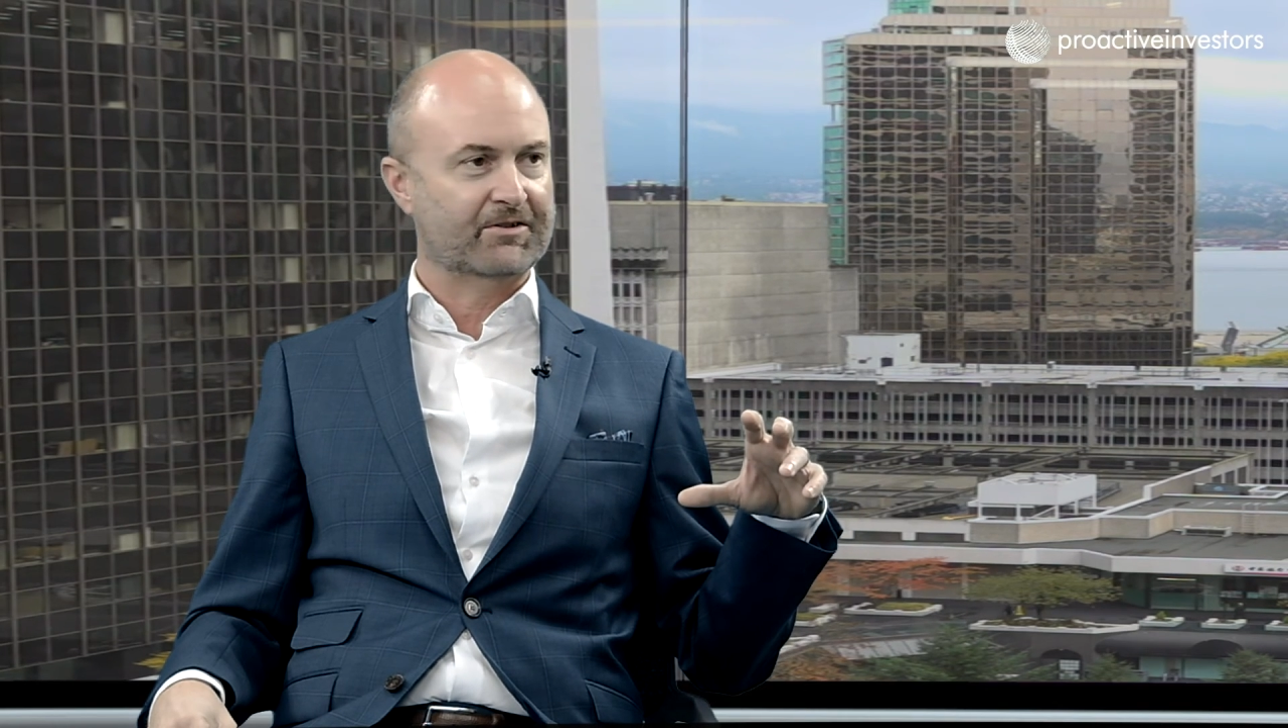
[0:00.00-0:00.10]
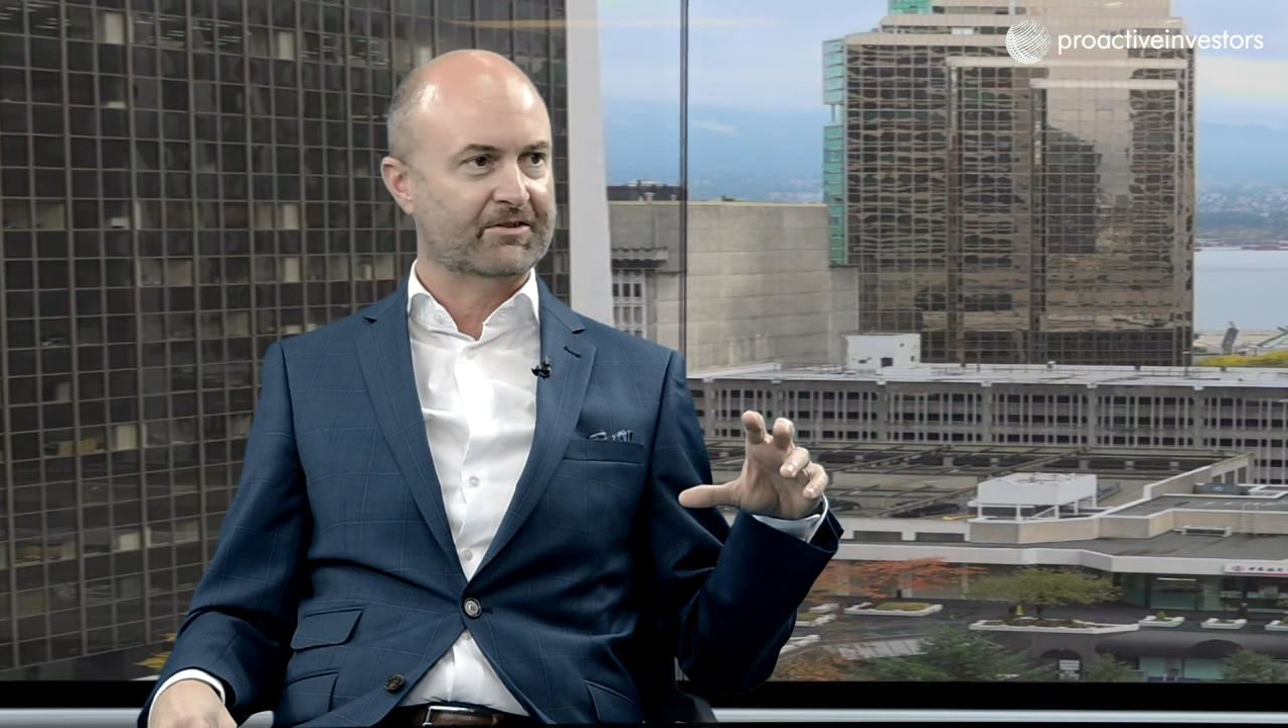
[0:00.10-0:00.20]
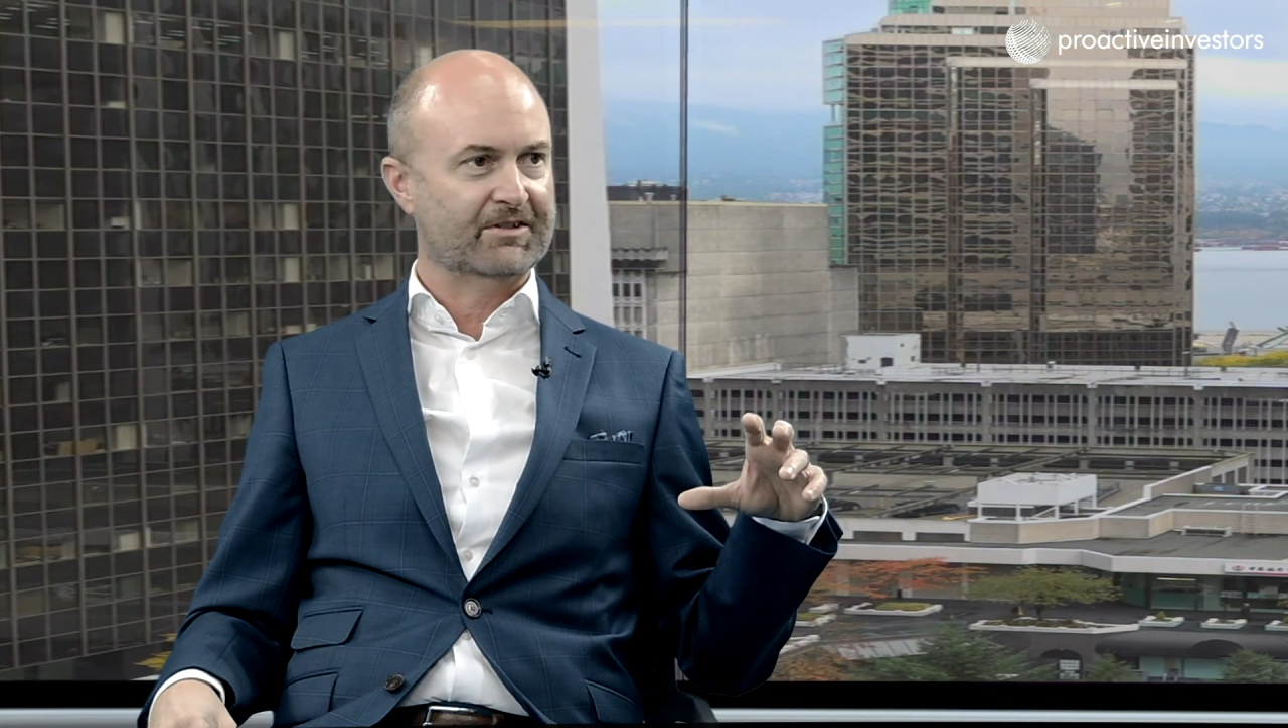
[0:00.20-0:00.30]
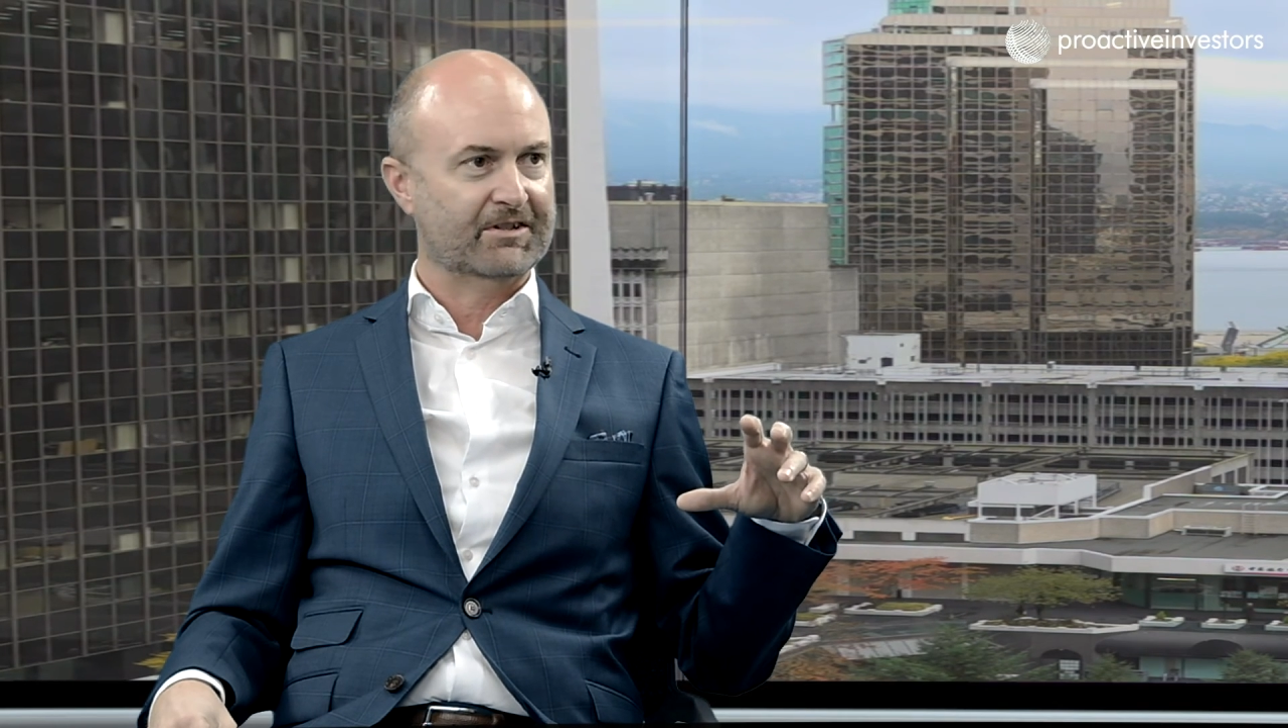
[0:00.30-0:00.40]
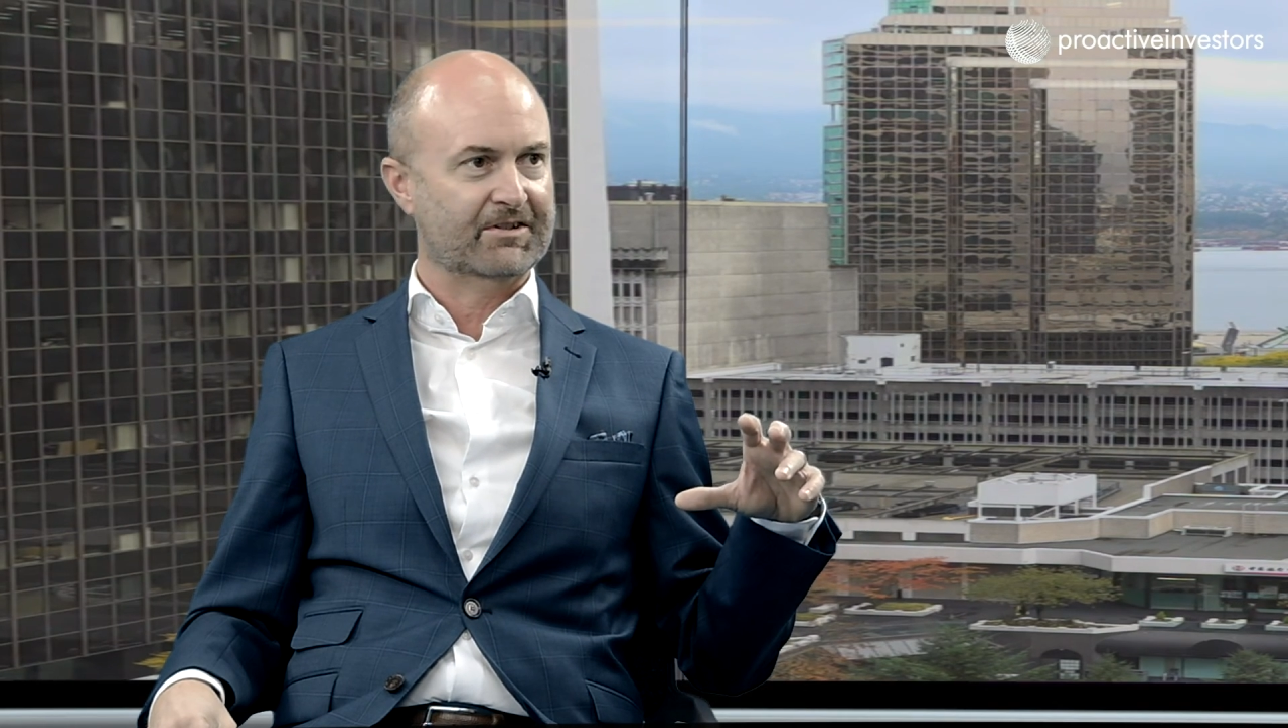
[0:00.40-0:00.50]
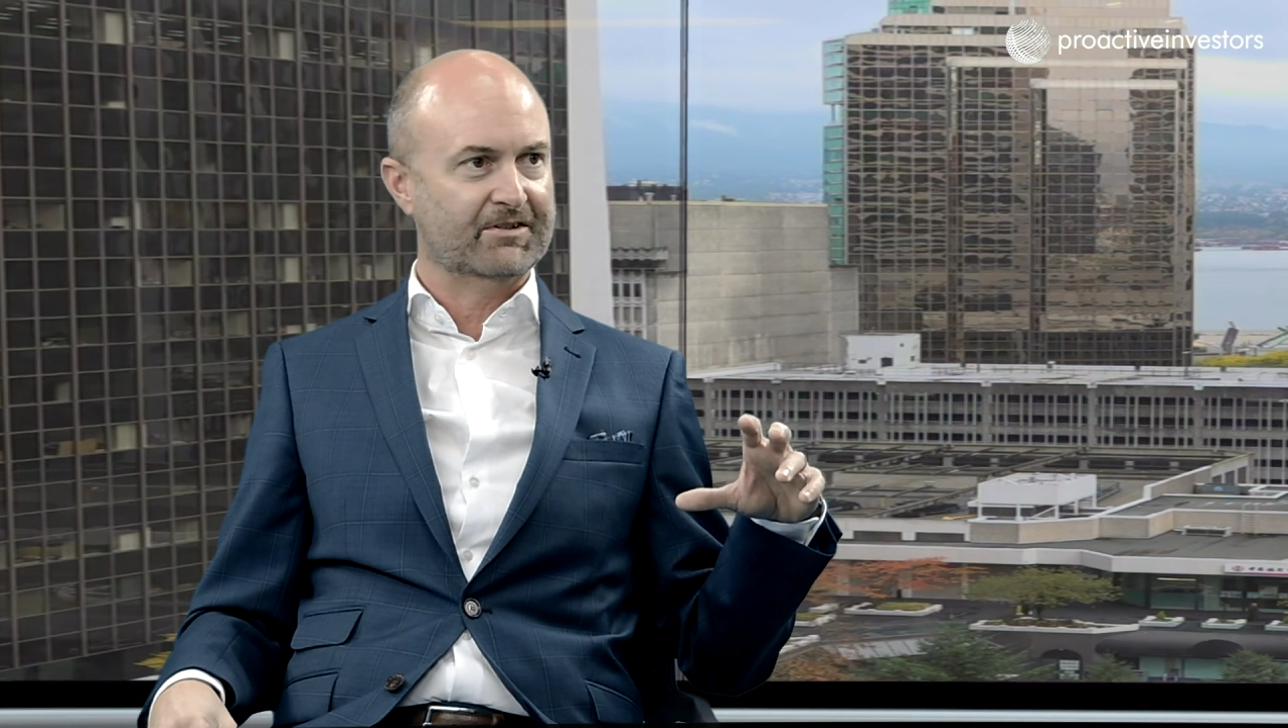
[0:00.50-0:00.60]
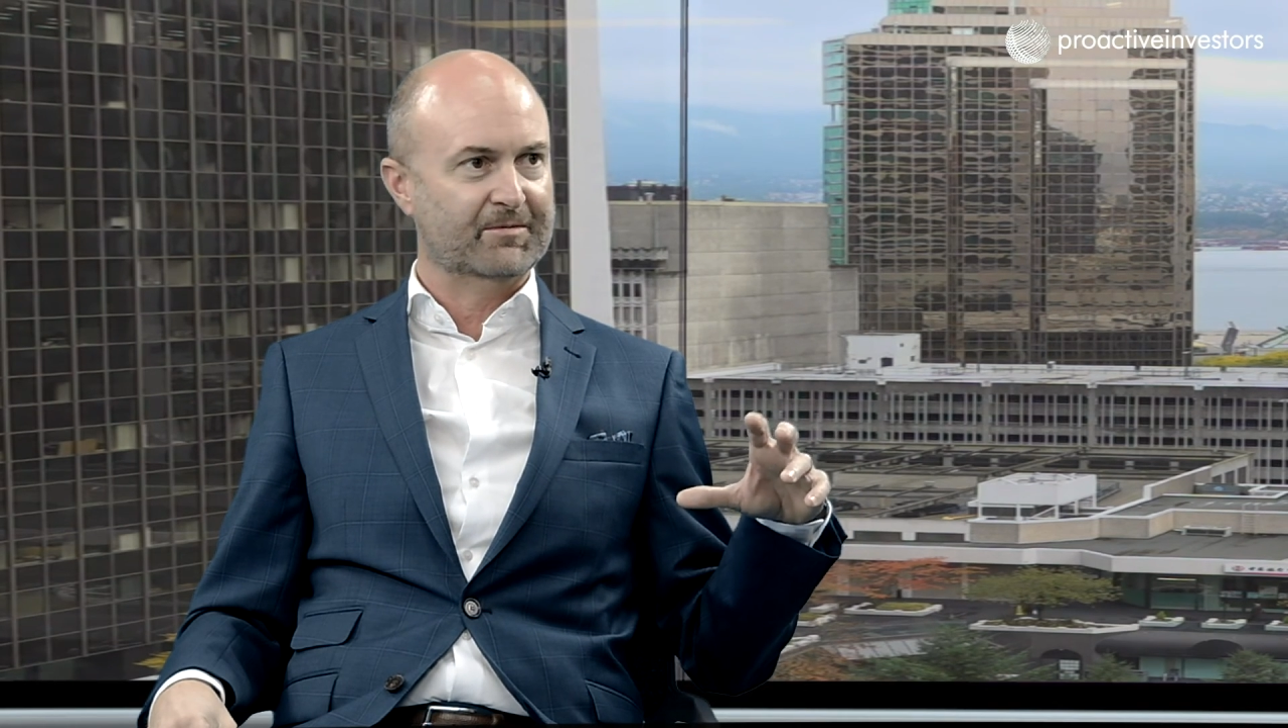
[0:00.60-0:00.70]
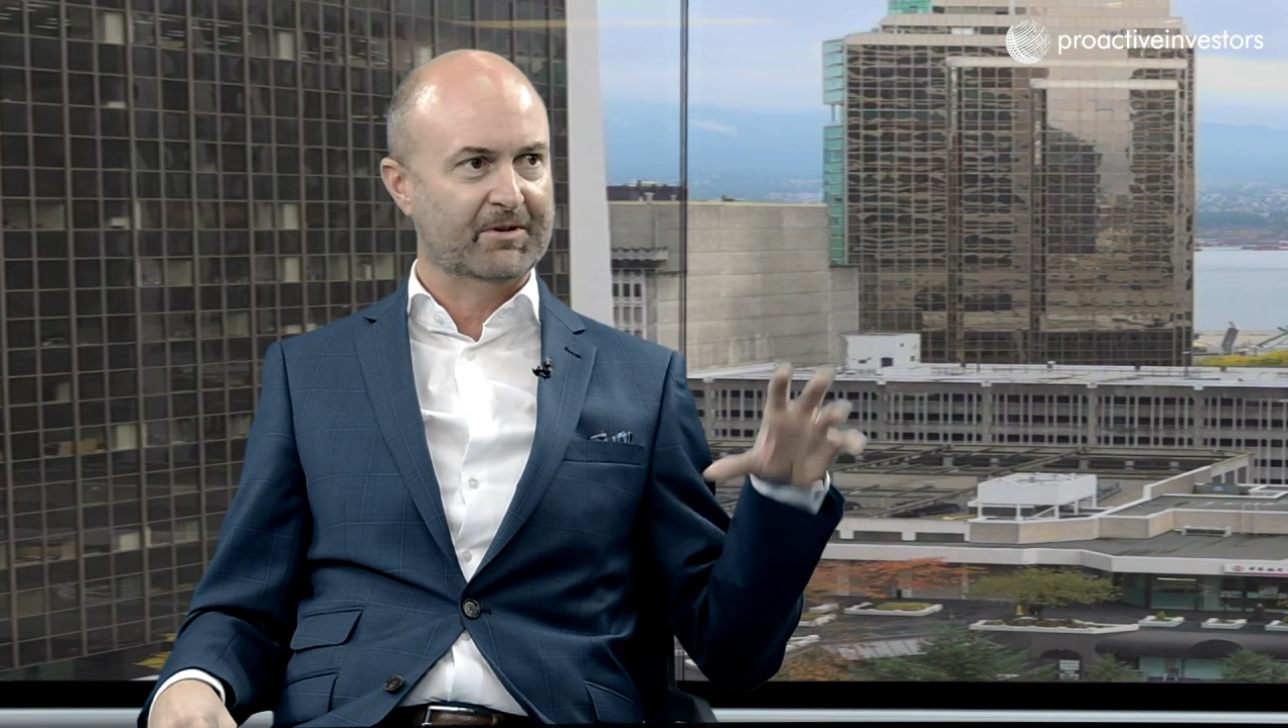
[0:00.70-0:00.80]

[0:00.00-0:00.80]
jurisdictions